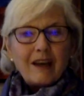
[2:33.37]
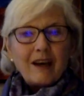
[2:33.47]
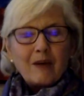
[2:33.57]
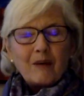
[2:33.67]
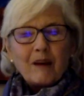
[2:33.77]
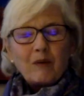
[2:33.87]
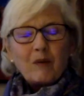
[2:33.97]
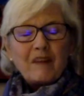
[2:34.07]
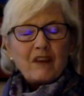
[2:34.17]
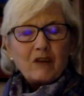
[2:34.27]
around
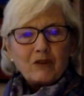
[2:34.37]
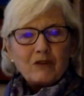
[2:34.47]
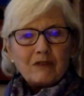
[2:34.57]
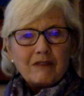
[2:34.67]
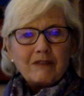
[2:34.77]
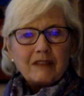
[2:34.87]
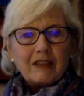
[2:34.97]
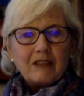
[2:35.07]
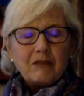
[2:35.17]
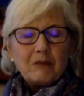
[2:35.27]
what they could do
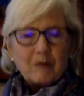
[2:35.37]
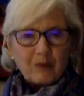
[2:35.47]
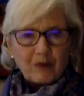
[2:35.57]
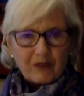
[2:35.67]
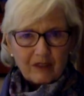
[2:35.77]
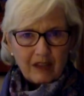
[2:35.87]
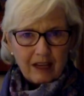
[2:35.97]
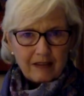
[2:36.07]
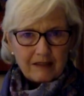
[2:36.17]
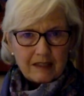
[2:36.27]
differently to improve their
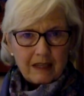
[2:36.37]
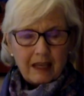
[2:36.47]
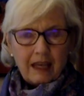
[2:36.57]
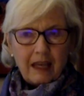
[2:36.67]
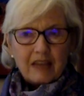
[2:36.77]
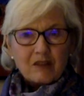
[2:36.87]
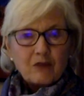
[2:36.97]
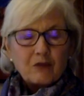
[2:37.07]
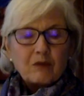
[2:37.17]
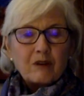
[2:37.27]
lives. And
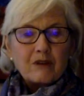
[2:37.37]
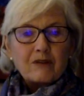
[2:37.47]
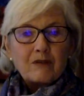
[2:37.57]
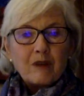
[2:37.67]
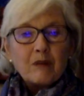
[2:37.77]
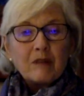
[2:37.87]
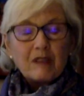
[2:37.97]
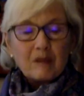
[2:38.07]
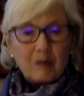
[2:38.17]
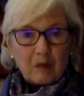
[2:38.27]
social workers are frequently
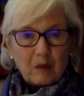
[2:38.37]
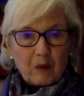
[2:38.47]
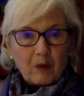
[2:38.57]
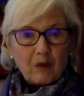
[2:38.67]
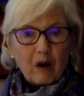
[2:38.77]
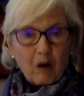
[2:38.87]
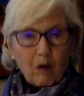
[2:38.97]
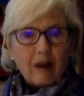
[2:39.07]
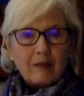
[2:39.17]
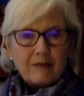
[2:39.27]
the people who are
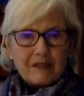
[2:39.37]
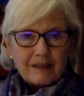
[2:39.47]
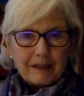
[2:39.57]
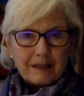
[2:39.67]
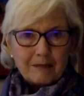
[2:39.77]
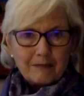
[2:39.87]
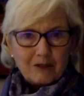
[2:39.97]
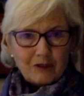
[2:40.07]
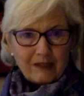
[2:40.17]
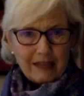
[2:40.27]
walking beside them
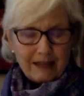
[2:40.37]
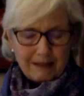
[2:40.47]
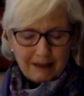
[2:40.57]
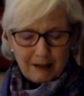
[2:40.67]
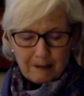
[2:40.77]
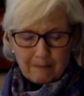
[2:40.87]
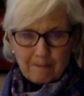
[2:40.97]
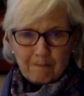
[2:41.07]
during that time.